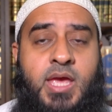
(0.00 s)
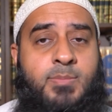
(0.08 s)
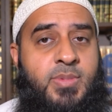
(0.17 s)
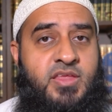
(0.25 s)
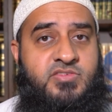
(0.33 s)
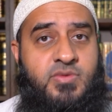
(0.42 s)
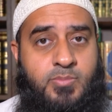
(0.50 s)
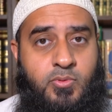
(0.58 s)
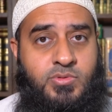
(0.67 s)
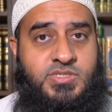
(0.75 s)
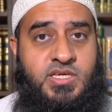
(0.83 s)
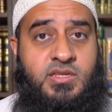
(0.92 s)
But it's
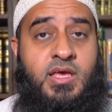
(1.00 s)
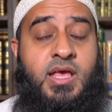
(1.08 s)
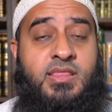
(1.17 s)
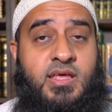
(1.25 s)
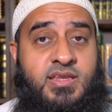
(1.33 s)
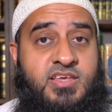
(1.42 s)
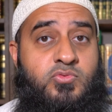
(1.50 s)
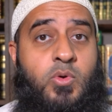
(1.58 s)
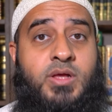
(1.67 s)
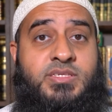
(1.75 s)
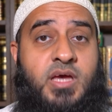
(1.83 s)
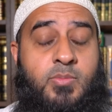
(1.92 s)
important that these
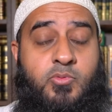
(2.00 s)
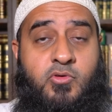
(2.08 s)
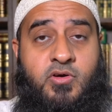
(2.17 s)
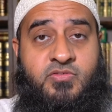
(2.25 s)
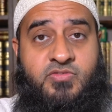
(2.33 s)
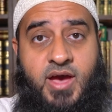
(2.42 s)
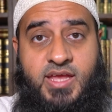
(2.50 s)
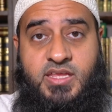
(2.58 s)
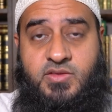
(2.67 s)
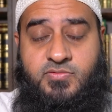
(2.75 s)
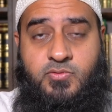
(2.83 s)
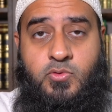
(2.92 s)
words are
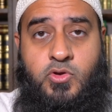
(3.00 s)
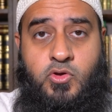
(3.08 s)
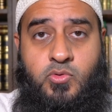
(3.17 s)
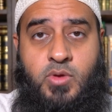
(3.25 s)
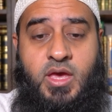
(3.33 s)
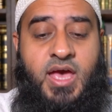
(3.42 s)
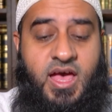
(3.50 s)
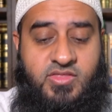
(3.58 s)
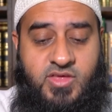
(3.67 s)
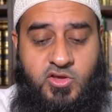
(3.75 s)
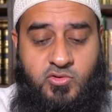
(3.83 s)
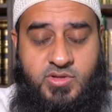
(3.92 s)
provided for you, and
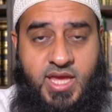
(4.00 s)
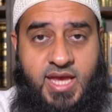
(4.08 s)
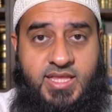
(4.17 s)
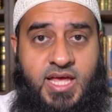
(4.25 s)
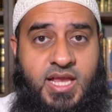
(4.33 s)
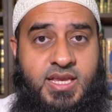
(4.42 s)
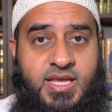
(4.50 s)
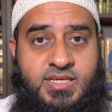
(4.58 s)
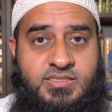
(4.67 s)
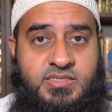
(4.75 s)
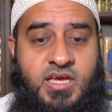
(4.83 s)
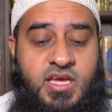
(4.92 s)
then you take that
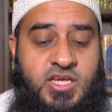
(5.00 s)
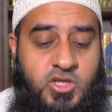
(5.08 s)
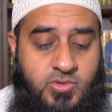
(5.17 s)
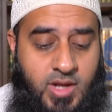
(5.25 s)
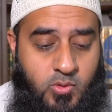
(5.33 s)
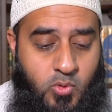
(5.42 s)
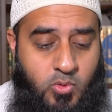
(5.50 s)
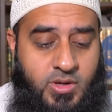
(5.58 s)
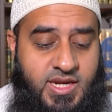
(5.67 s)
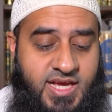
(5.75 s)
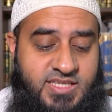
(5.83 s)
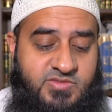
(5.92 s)
list, you now
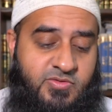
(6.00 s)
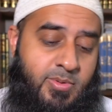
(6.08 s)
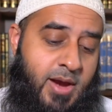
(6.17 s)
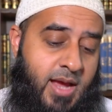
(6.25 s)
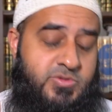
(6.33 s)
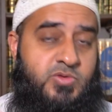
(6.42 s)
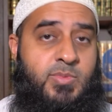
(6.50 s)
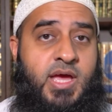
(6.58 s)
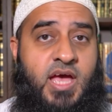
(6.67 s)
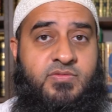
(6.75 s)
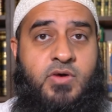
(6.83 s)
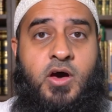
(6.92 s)
organize. Perhaps you might
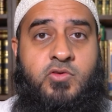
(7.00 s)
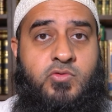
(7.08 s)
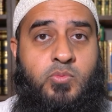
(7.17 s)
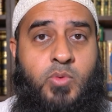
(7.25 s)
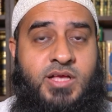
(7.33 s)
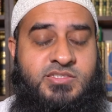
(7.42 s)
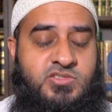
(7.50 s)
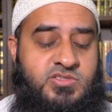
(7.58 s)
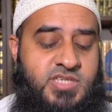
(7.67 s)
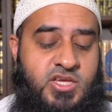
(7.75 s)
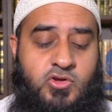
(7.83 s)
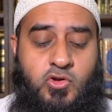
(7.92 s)
have 100 words and you
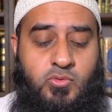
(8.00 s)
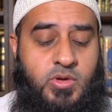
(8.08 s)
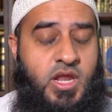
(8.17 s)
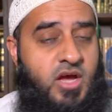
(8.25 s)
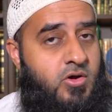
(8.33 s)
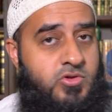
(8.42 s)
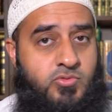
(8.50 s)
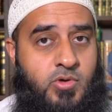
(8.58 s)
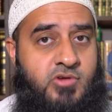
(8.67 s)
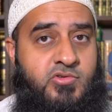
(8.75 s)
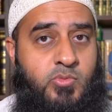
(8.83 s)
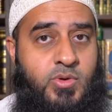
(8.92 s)
say, you know what, I can't do
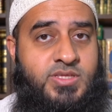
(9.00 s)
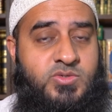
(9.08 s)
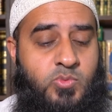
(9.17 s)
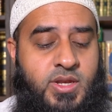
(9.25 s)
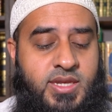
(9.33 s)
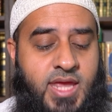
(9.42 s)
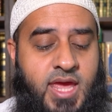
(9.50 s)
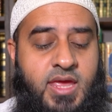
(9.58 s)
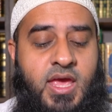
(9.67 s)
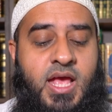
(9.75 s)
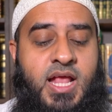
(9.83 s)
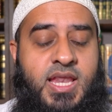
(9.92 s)
100 words in one day.
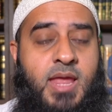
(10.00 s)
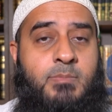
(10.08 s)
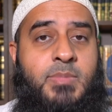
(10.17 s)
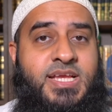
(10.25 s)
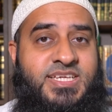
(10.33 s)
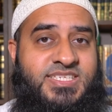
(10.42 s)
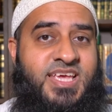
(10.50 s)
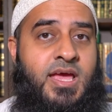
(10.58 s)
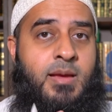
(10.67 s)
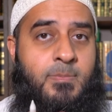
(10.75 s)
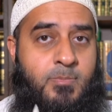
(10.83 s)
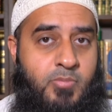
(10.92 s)
Let me just
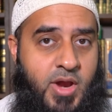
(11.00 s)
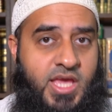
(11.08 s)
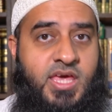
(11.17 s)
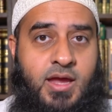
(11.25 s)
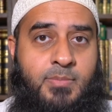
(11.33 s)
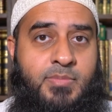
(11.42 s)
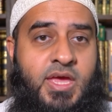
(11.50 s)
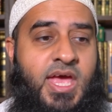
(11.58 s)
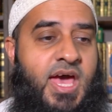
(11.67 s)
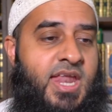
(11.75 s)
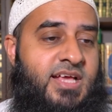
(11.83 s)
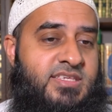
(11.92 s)
break it up,
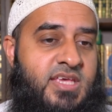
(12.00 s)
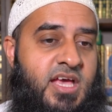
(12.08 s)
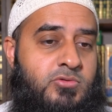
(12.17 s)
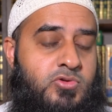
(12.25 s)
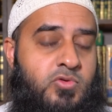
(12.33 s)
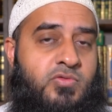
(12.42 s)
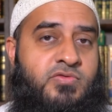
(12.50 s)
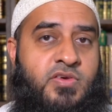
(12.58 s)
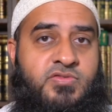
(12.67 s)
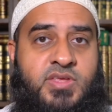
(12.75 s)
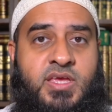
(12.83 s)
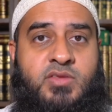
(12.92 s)
and I say I'll do
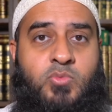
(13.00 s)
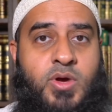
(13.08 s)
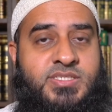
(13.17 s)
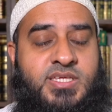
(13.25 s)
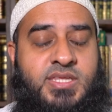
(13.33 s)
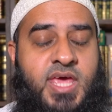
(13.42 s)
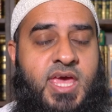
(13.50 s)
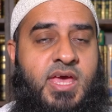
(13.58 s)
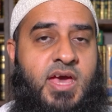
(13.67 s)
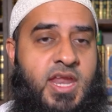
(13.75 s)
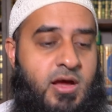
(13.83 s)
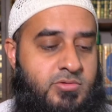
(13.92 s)
15 words a day,
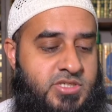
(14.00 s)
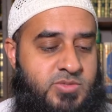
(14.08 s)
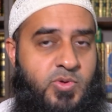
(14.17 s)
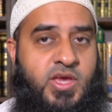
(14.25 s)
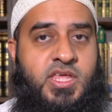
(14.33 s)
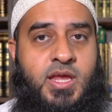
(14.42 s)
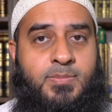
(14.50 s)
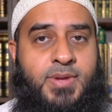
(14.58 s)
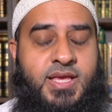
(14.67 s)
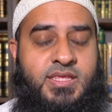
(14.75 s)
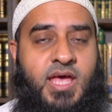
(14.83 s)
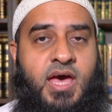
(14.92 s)
and I'll just break it up
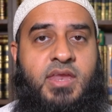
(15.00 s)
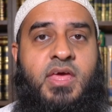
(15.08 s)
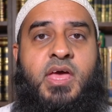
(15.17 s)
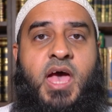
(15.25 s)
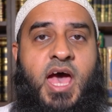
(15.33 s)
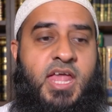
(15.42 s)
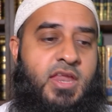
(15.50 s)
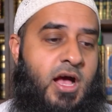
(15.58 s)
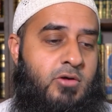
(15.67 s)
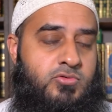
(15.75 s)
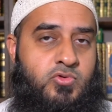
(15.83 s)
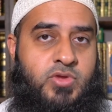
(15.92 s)
like that, and
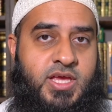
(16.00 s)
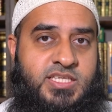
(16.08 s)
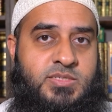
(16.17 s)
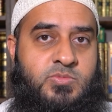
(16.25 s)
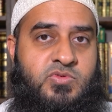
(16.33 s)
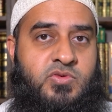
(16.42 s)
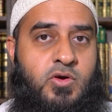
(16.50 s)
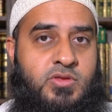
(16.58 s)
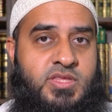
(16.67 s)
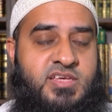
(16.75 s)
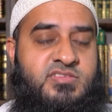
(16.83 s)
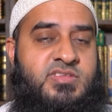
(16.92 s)
I'll do the isms on
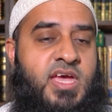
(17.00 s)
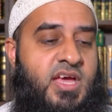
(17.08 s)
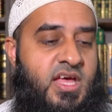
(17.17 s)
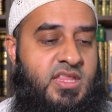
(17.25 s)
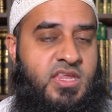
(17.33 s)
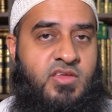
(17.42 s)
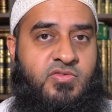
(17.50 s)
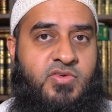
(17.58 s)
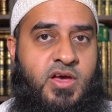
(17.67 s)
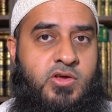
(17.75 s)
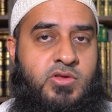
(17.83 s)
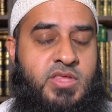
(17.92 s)
this day, and then the
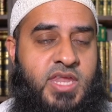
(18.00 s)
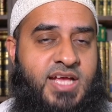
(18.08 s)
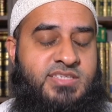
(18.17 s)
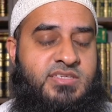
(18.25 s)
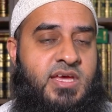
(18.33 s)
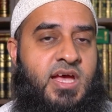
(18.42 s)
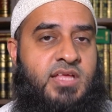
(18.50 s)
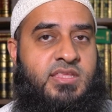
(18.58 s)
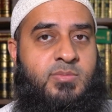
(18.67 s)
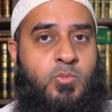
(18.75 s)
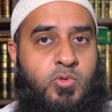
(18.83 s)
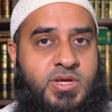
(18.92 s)
fi'l on the next day, and then more